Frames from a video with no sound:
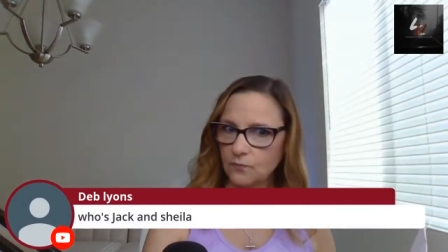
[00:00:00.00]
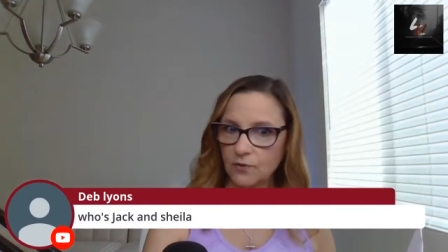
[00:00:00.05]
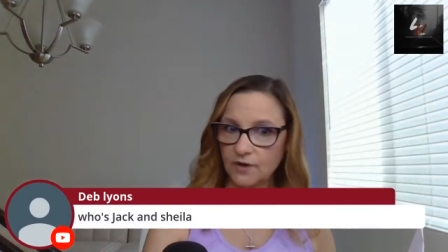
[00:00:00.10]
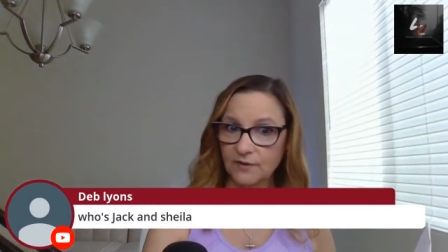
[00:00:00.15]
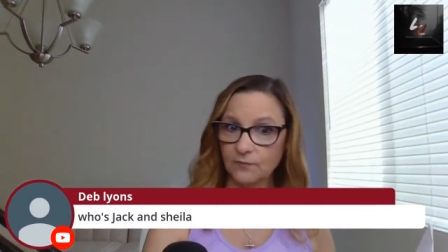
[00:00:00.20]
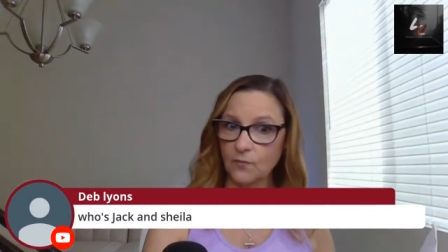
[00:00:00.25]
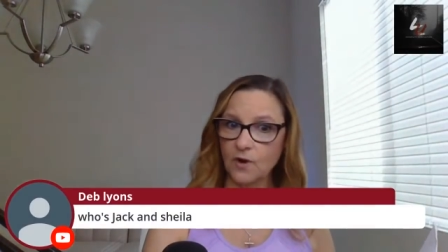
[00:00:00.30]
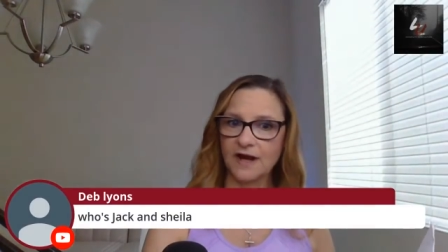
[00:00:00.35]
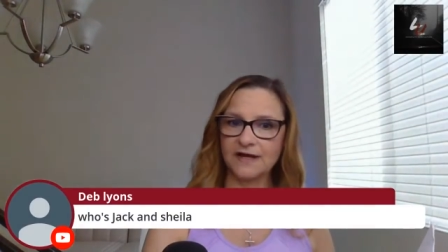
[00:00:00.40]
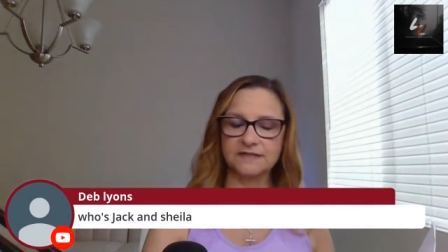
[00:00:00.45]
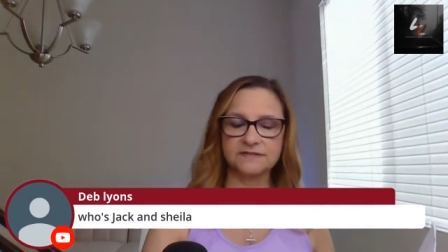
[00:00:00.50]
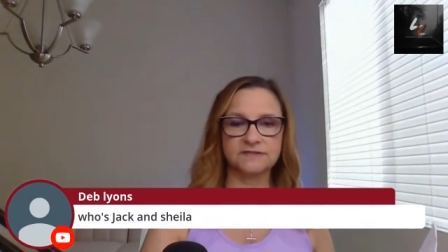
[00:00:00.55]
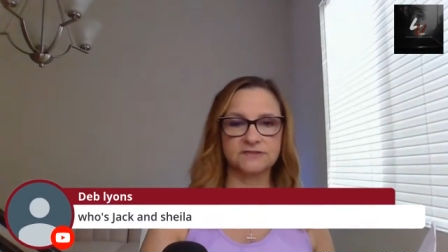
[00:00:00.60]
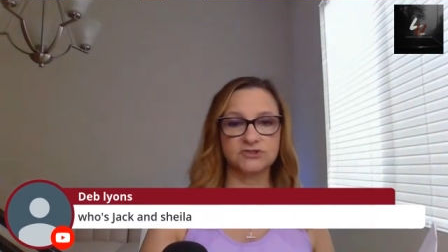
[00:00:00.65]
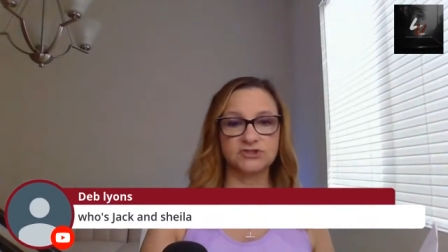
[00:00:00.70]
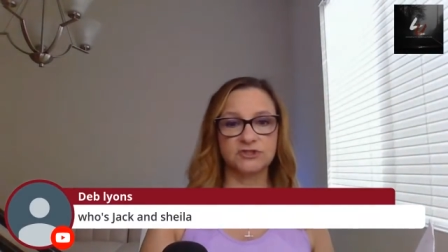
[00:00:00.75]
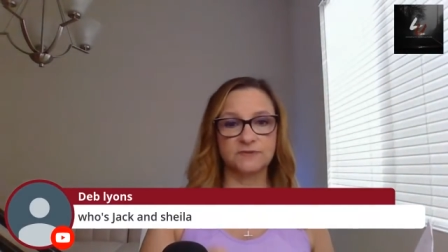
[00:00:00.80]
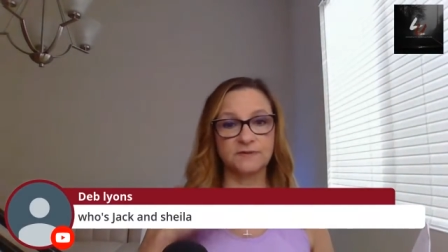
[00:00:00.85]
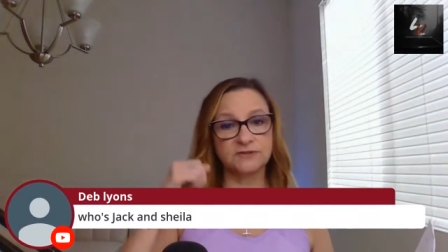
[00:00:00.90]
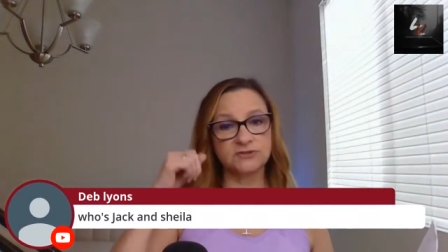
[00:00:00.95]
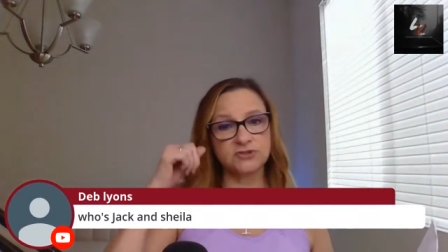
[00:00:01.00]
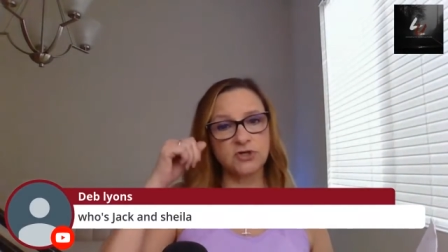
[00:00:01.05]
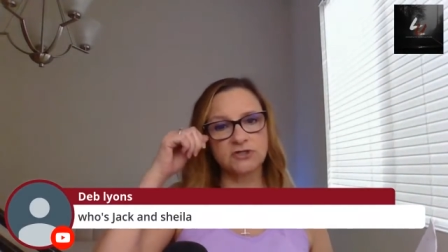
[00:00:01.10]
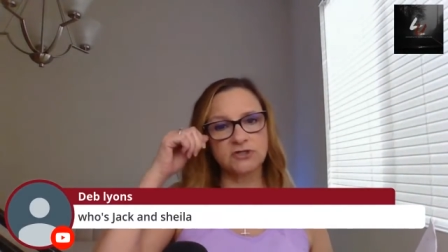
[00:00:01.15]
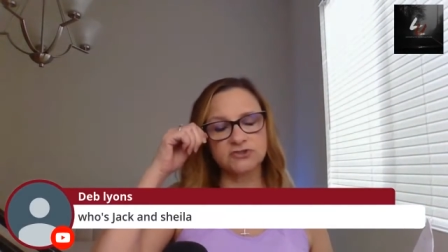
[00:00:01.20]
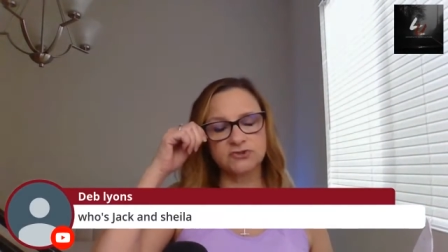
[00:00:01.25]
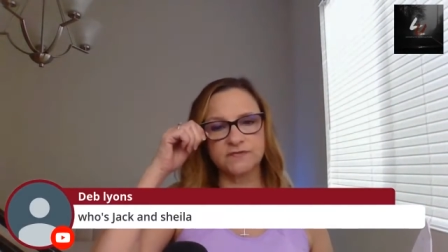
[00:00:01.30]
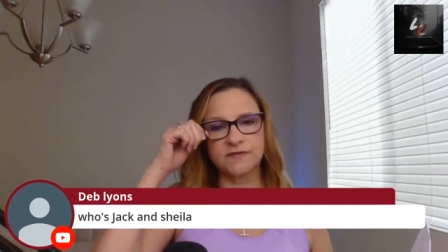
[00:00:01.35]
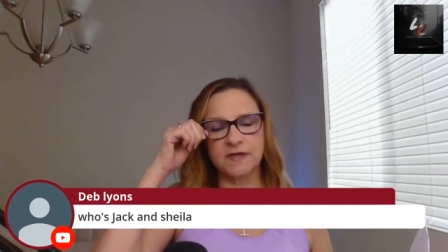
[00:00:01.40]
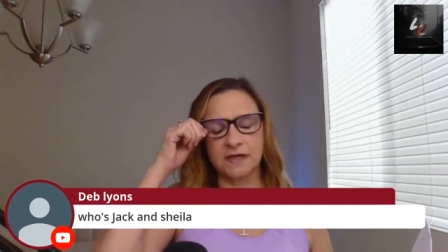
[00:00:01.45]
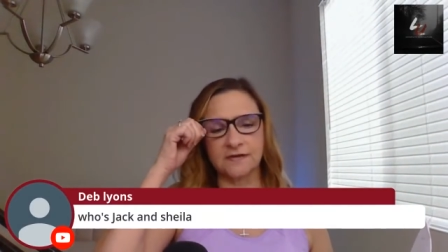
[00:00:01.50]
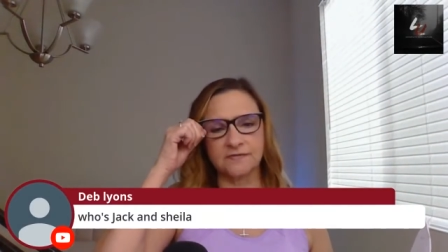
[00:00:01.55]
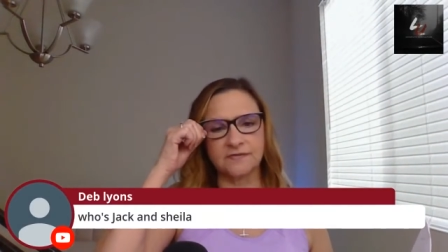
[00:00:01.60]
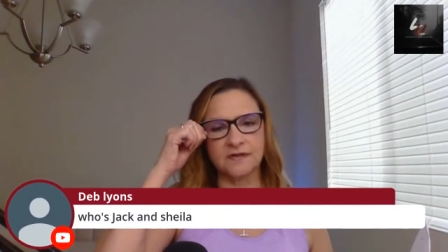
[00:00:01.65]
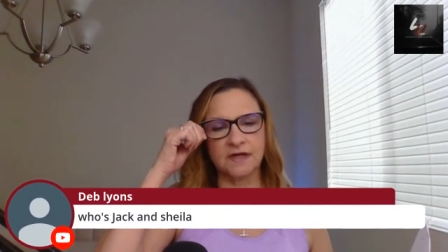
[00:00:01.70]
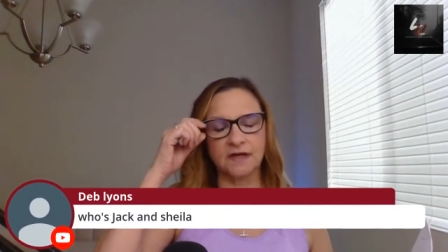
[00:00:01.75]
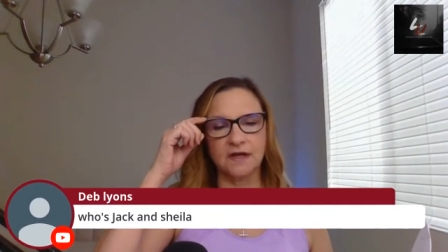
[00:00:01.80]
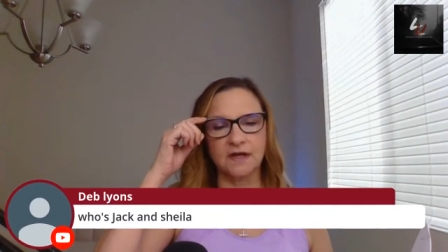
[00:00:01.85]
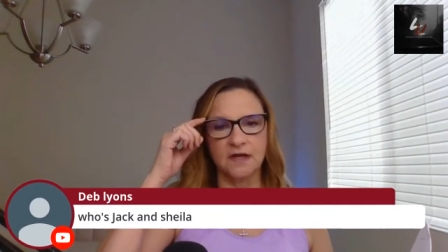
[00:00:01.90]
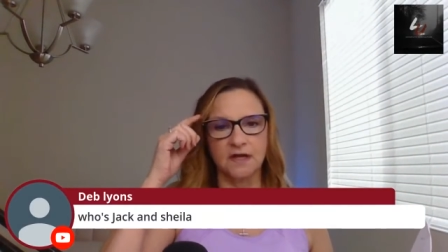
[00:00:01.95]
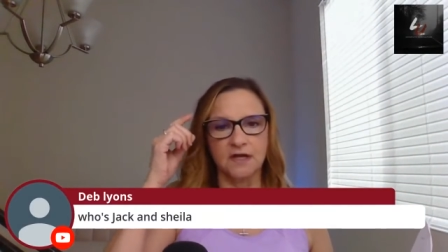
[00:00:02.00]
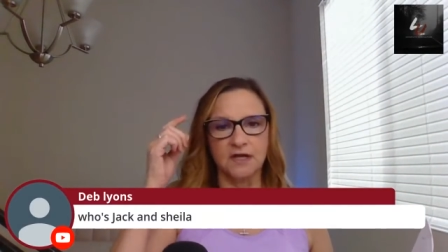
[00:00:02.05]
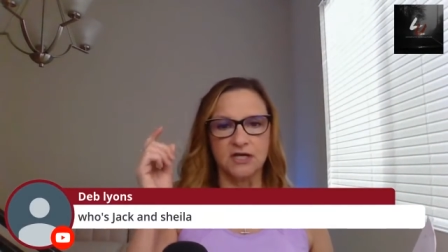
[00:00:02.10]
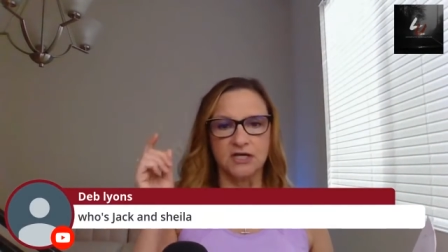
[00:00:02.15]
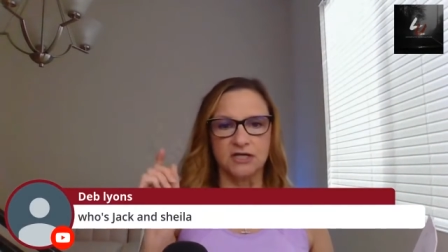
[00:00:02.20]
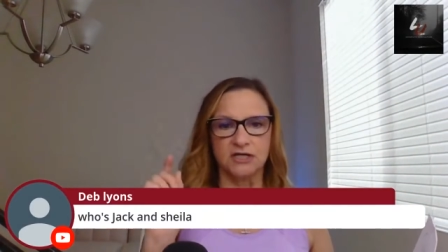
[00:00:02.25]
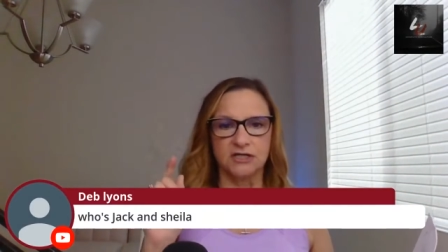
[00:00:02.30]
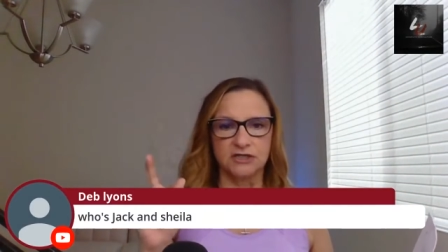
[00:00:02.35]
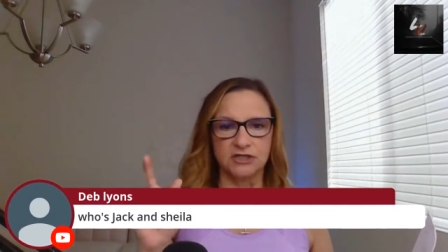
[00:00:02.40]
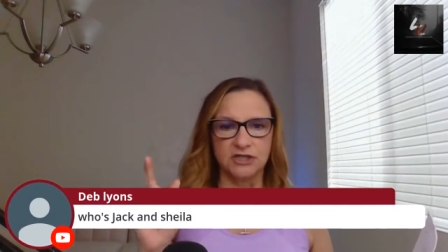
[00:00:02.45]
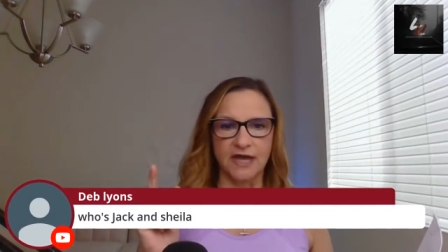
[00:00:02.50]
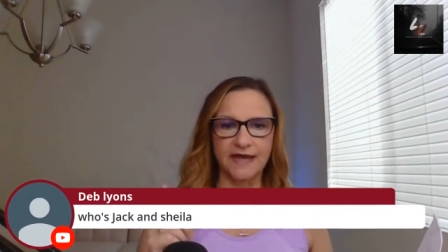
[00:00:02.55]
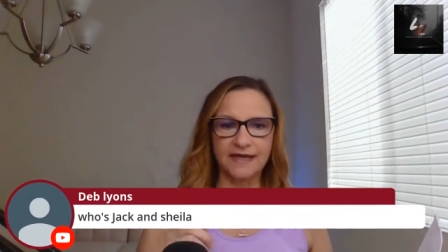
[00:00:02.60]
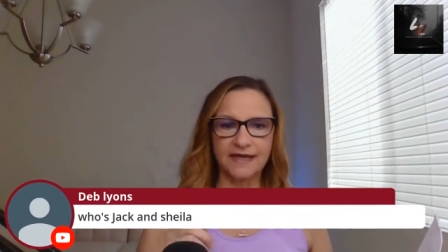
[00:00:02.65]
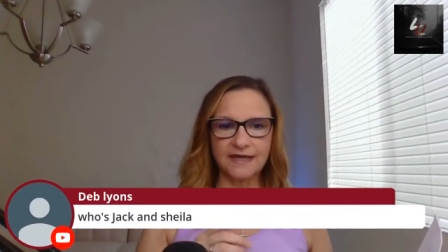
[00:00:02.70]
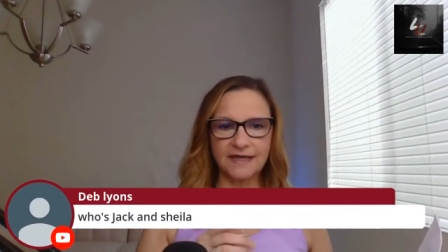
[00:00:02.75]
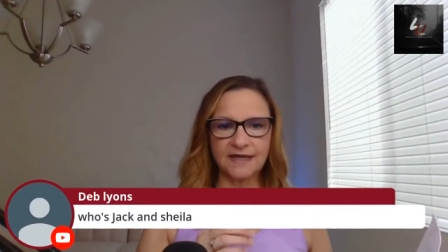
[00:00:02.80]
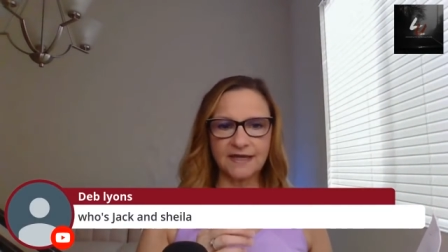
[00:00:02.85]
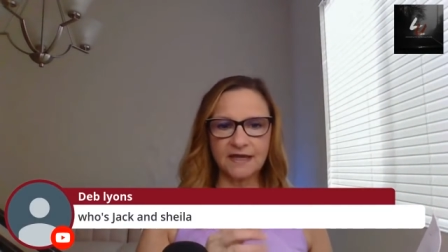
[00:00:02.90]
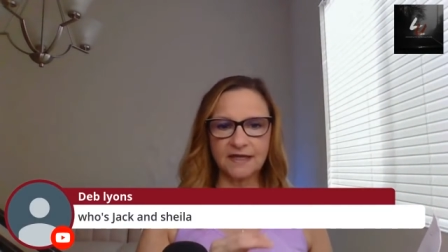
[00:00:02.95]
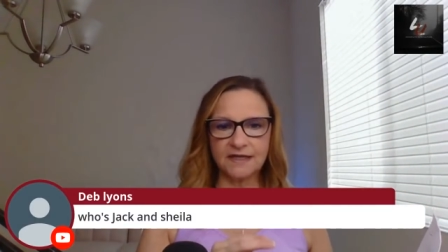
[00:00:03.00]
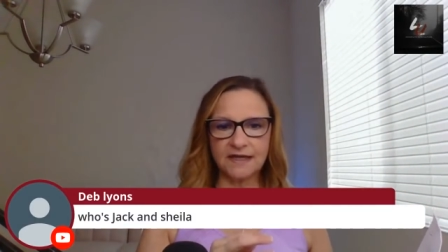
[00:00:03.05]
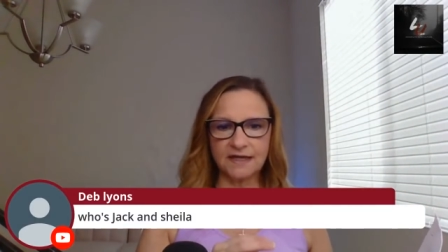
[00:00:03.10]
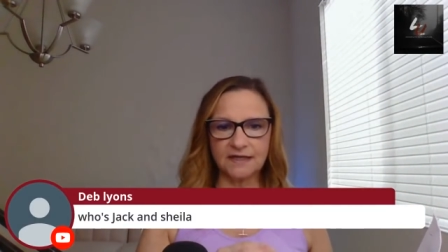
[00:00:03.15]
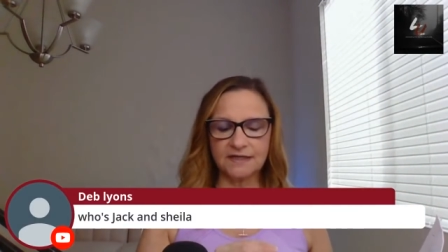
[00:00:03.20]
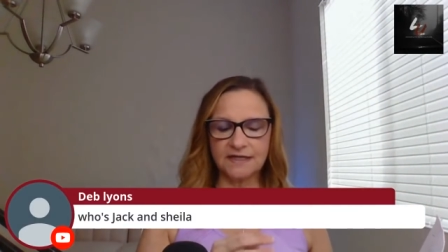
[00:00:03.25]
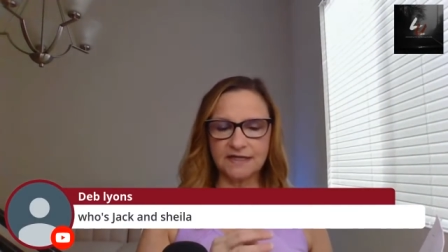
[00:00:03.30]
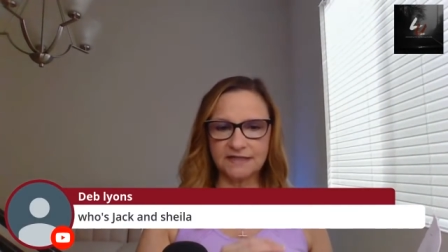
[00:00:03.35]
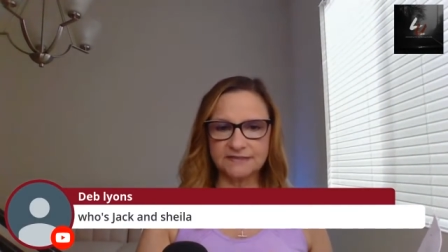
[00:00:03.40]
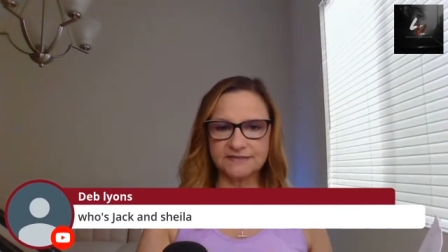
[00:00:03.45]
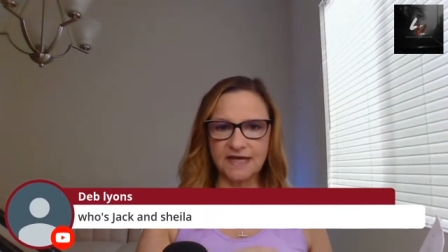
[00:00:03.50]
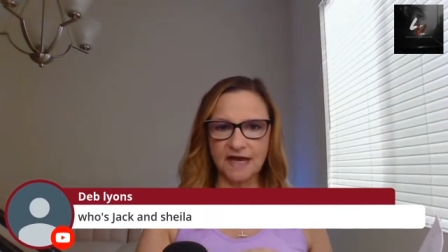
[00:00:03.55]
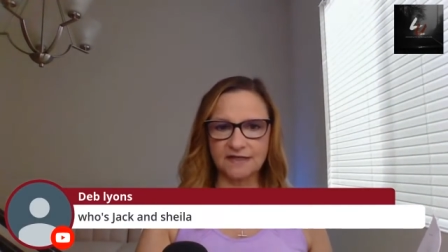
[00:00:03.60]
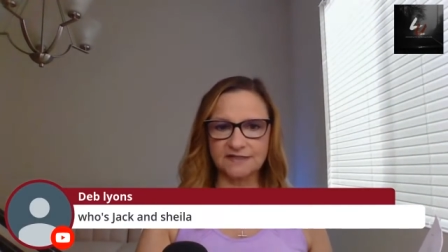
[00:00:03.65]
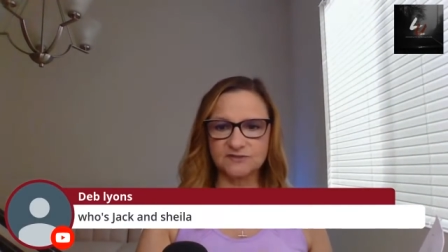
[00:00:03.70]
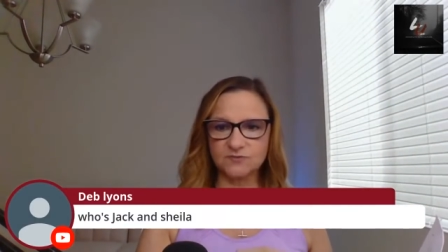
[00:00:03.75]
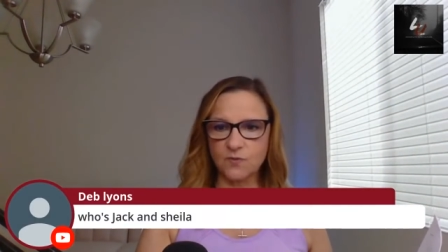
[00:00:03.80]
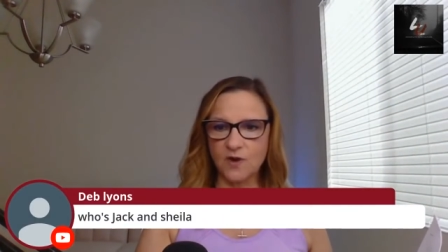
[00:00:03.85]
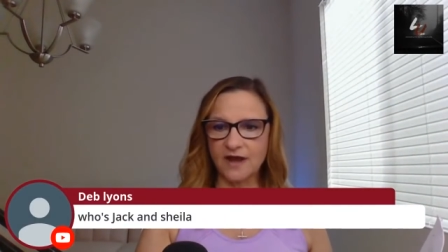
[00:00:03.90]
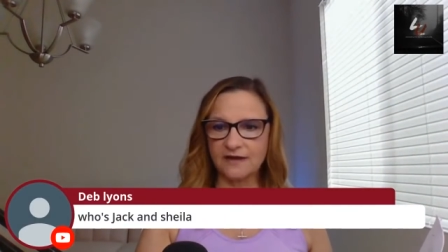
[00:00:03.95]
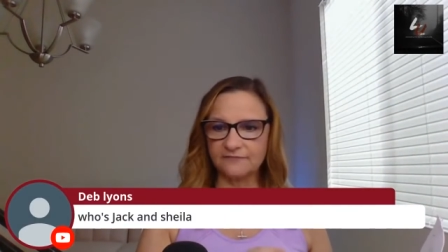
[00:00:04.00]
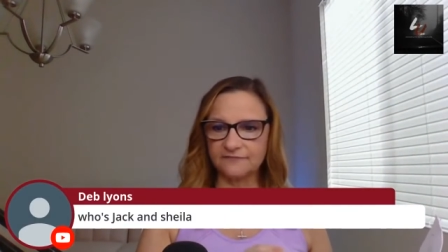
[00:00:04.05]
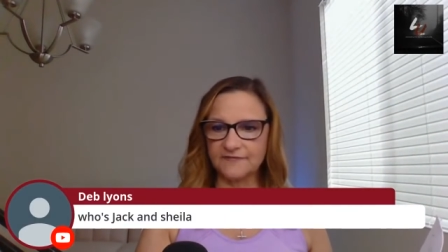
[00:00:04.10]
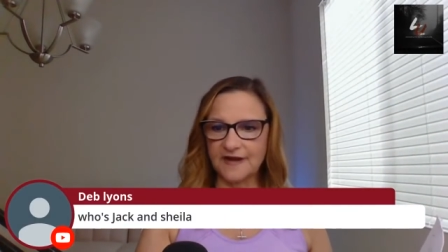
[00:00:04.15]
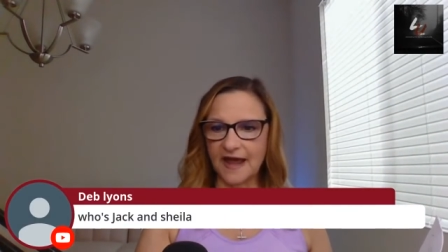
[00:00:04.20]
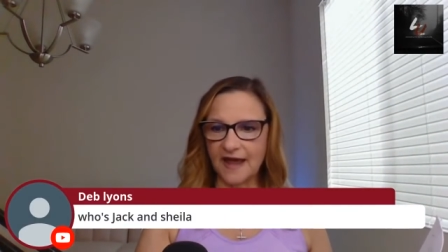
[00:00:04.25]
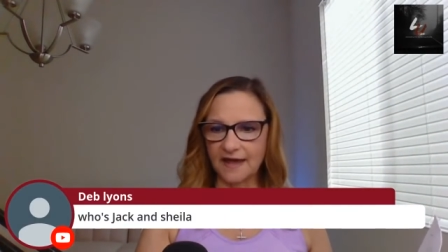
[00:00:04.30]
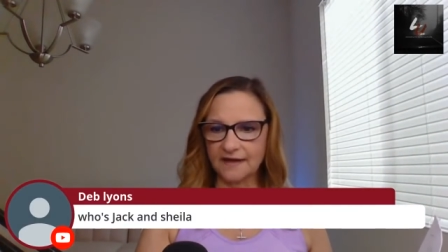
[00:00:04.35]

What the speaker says: why isn't she been charged with anything? Ian and his ex-wife,